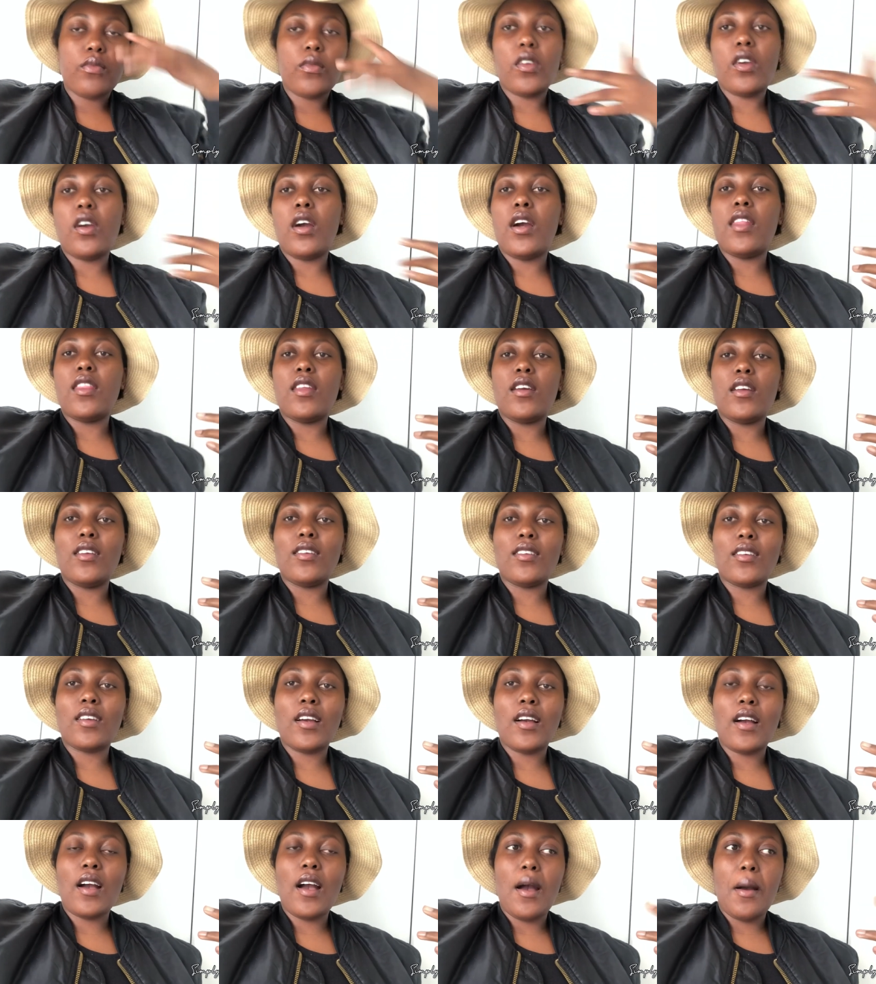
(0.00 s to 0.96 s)
and then
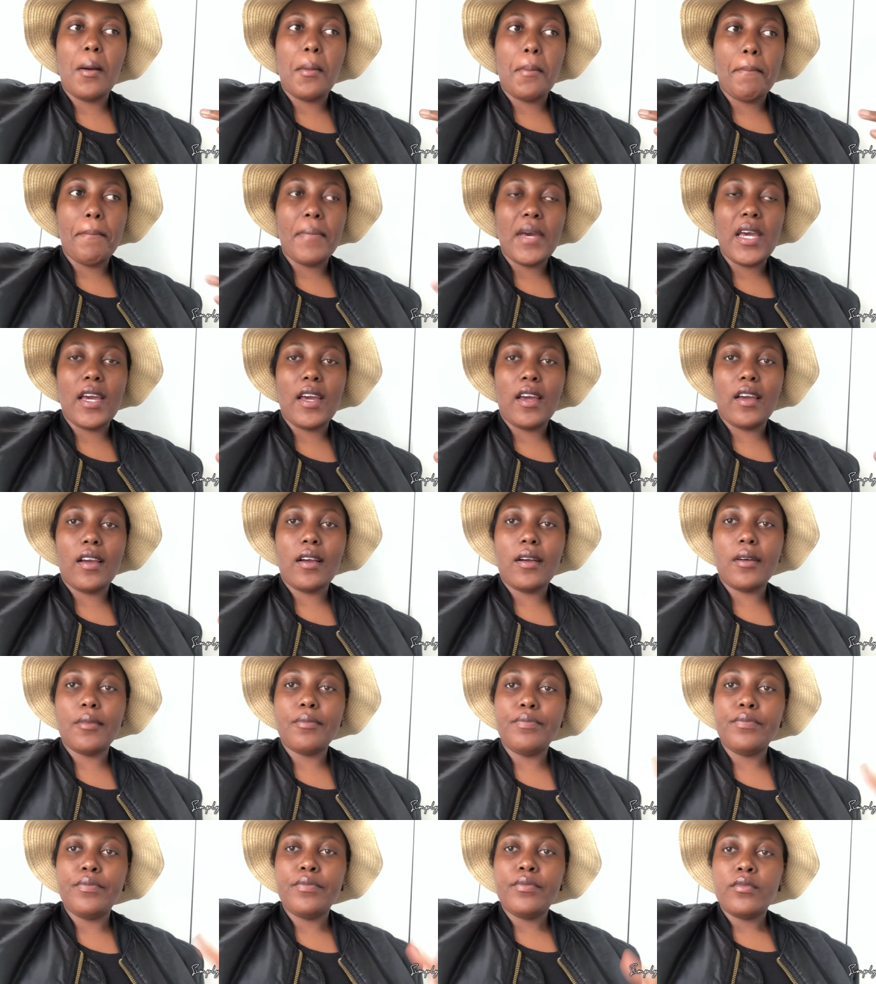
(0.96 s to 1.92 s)
come back
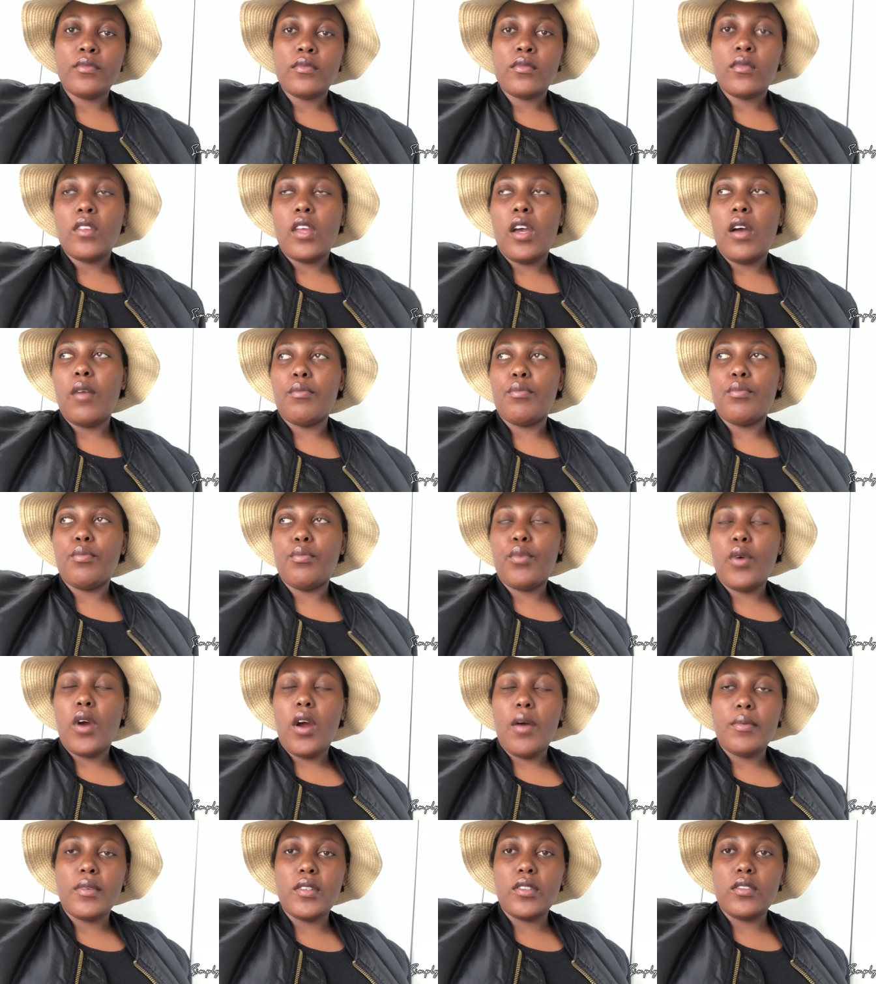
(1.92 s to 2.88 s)
i'm
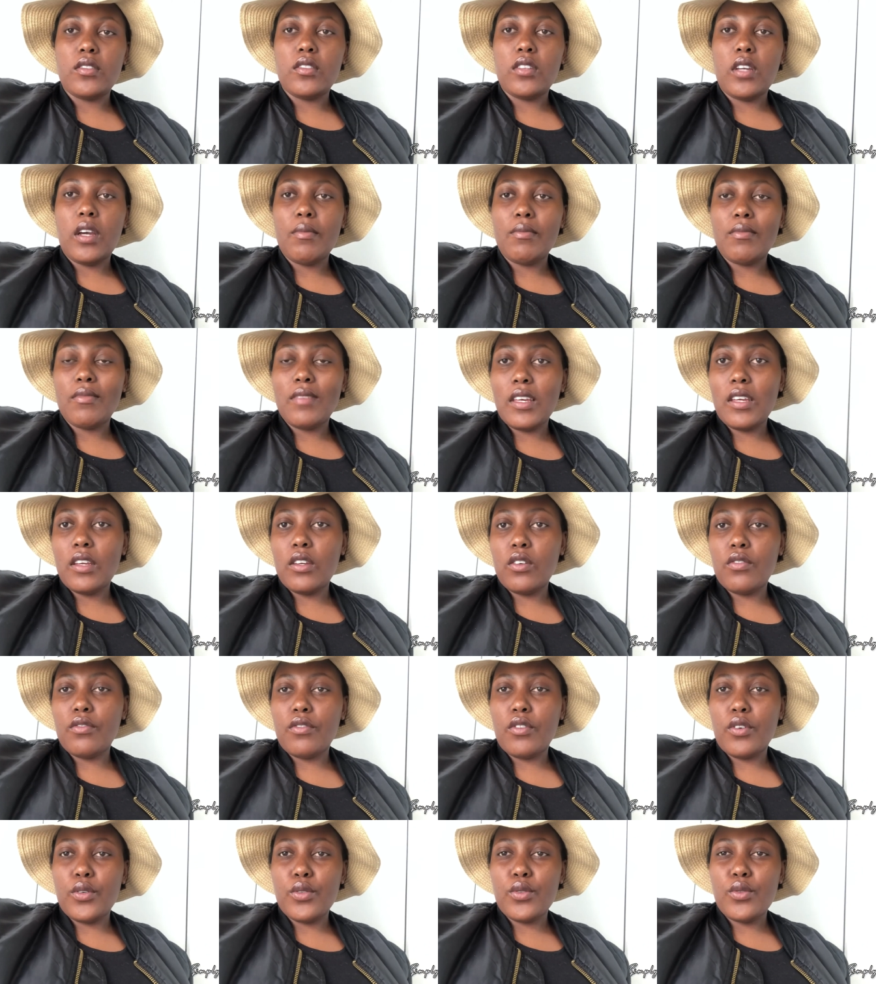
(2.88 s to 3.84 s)
probably i'm thinking
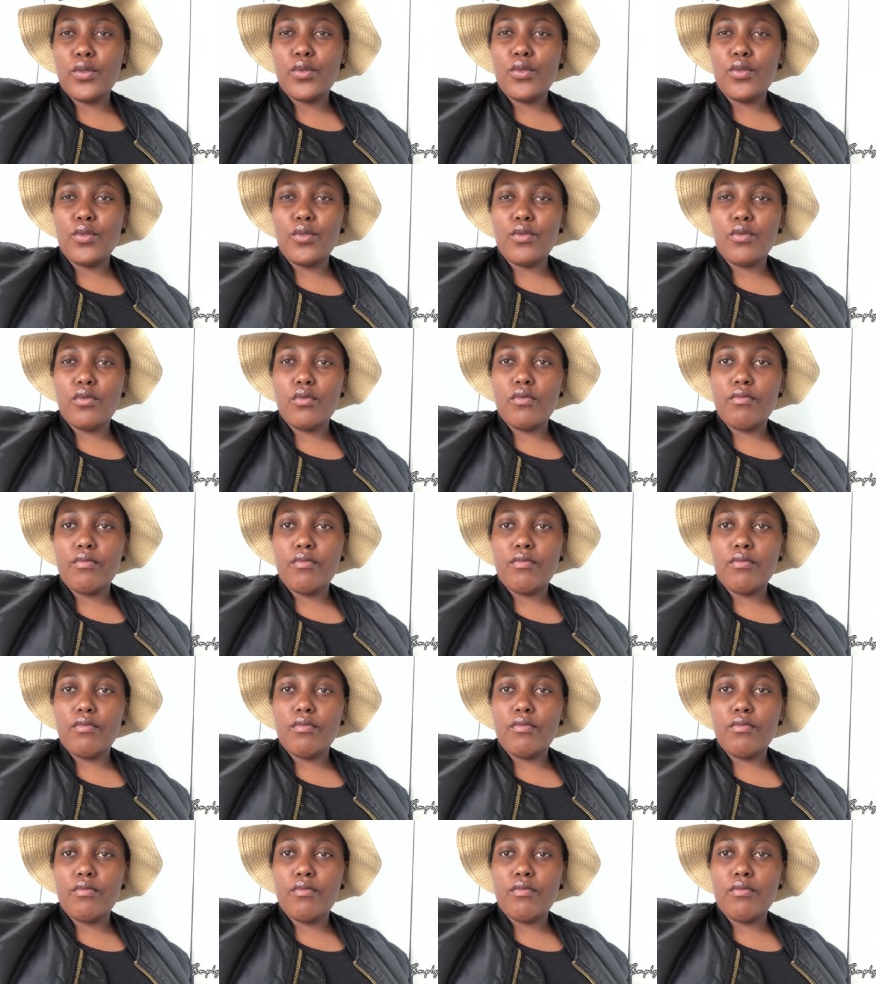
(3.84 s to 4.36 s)
of going to